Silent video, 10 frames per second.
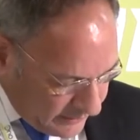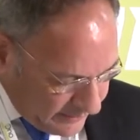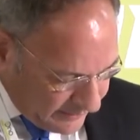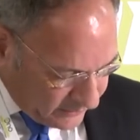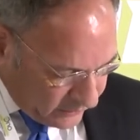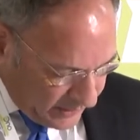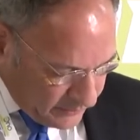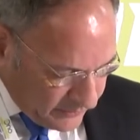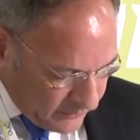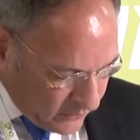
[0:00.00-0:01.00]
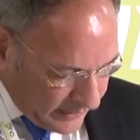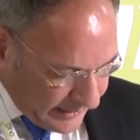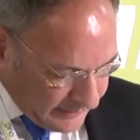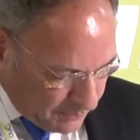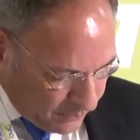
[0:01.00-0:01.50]
the terms
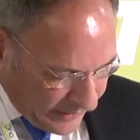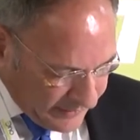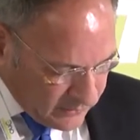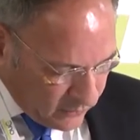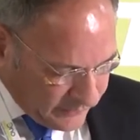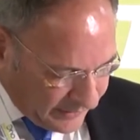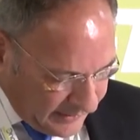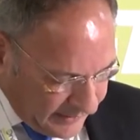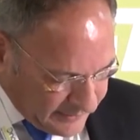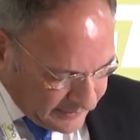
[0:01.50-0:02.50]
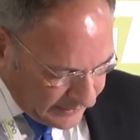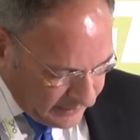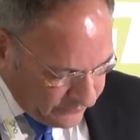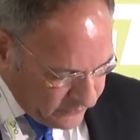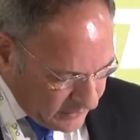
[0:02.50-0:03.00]
and the price of the deal
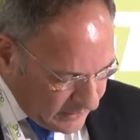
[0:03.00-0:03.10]
itself,